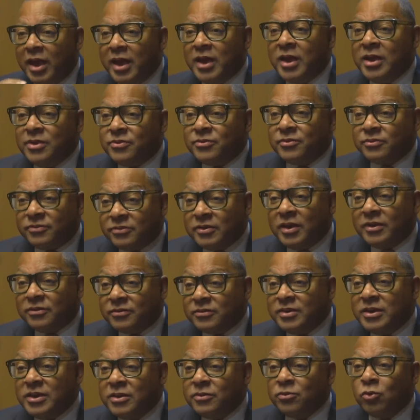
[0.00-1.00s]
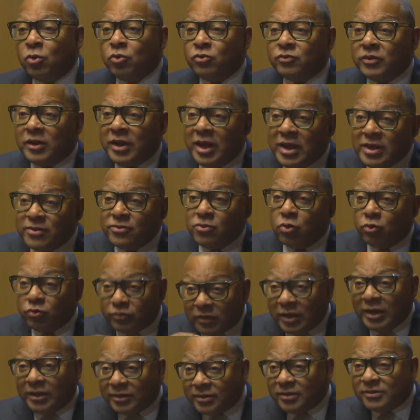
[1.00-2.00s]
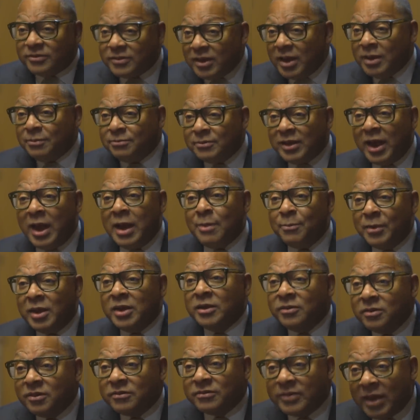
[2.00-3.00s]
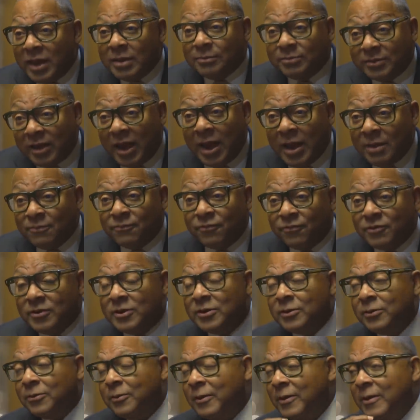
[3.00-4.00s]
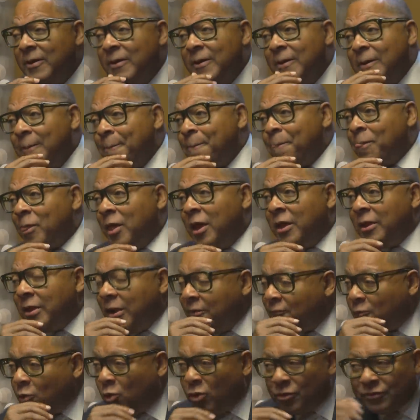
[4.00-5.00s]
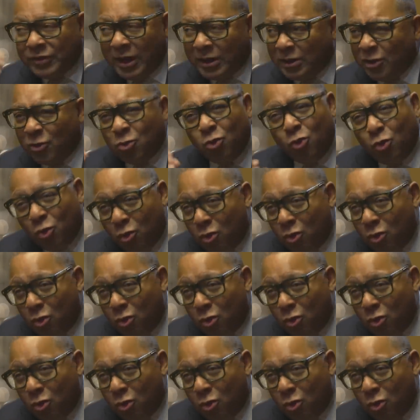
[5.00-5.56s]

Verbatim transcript: eighth, 16th notes and eighth notes at the same time in the same time field. And of course, I could go